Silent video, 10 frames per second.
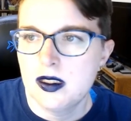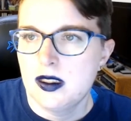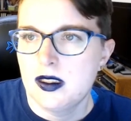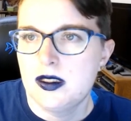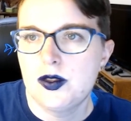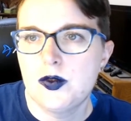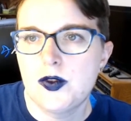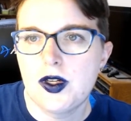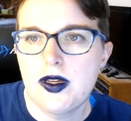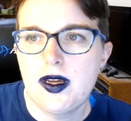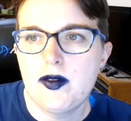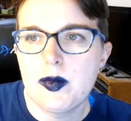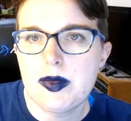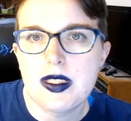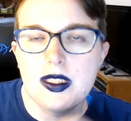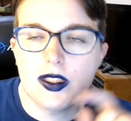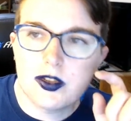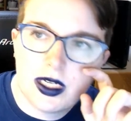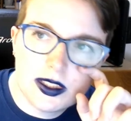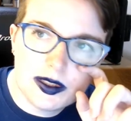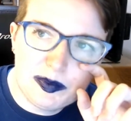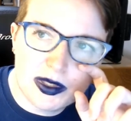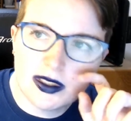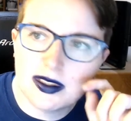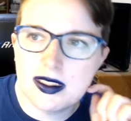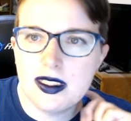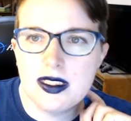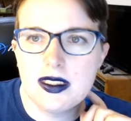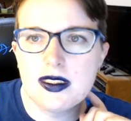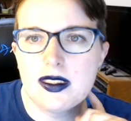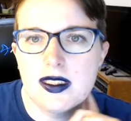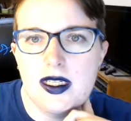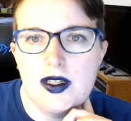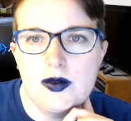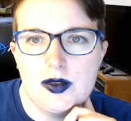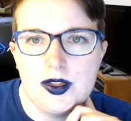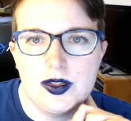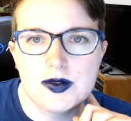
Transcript: so far there haven't been any trashy books that I need to say no to.